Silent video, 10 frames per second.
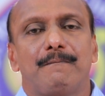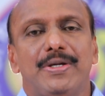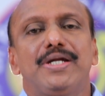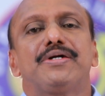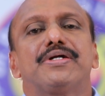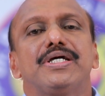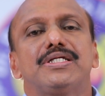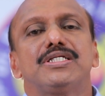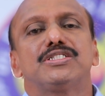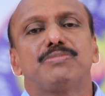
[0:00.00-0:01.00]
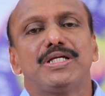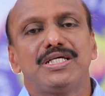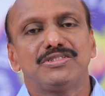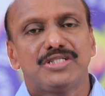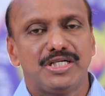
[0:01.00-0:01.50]
penetrate his
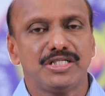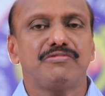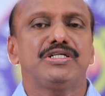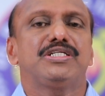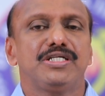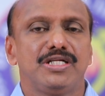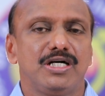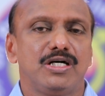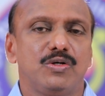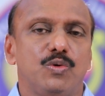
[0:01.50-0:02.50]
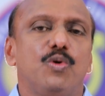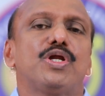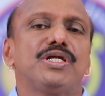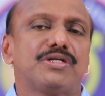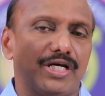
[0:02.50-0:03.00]
penis into the vagina, or
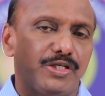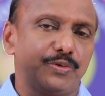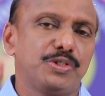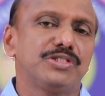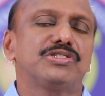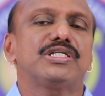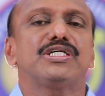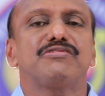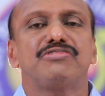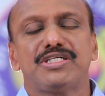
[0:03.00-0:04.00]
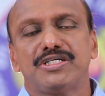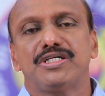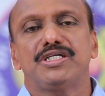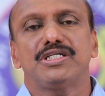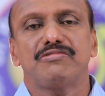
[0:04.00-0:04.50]
he try to insert a finger
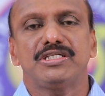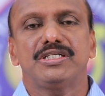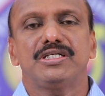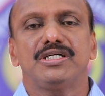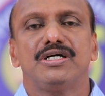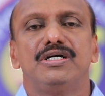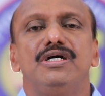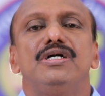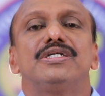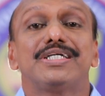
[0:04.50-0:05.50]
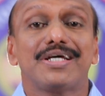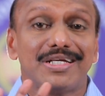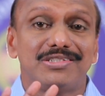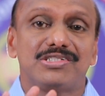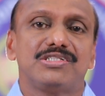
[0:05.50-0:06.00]
into the vagina, she
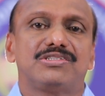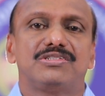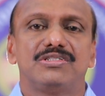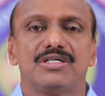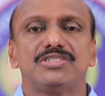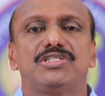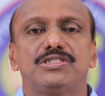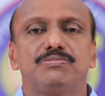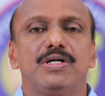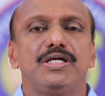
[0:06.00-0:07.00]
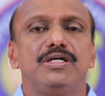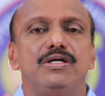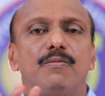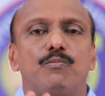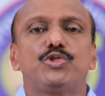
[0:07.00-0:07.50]
resists by
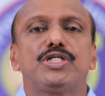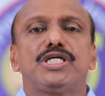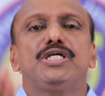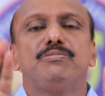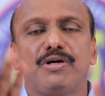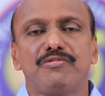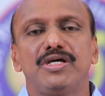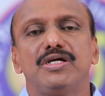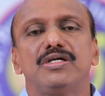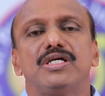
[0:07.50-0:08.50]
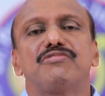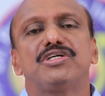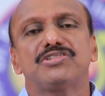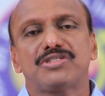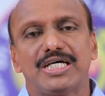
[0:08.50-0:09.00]
pushing him away. If he
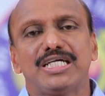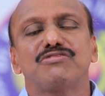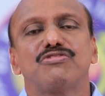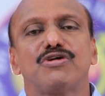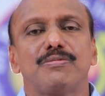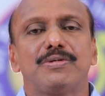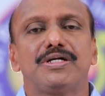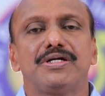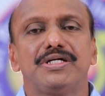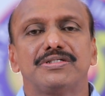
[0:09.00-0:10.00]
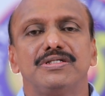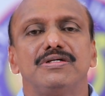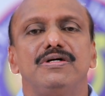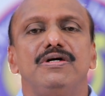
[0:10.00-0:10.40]
is trying for a penetration,